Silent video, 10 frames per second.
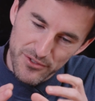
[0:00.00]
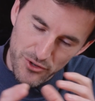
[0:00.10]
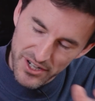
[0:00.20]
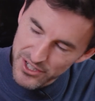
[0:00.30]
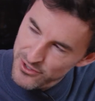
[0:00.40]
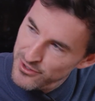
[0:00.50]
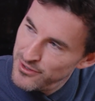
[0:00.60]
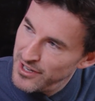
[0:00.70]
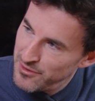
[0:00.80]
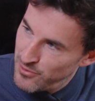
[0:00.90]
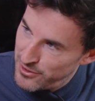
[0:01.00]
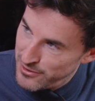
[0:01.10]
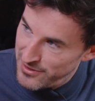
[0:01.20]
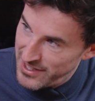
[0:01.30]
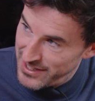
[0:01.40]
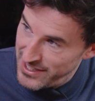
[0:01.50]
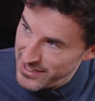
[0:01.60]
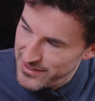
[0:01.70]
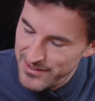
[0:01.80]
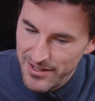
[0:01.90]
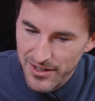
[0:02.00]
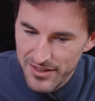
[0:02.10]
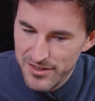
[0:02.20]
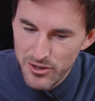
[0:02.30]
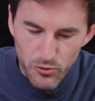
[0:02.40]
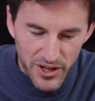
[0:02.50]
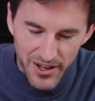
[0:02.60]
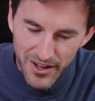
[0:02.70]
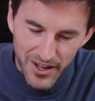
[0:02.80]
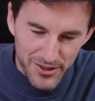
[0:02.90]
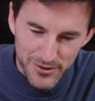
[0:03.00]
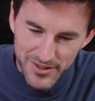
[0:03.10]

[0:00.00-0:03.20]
traditional and modern techniques. I think we are at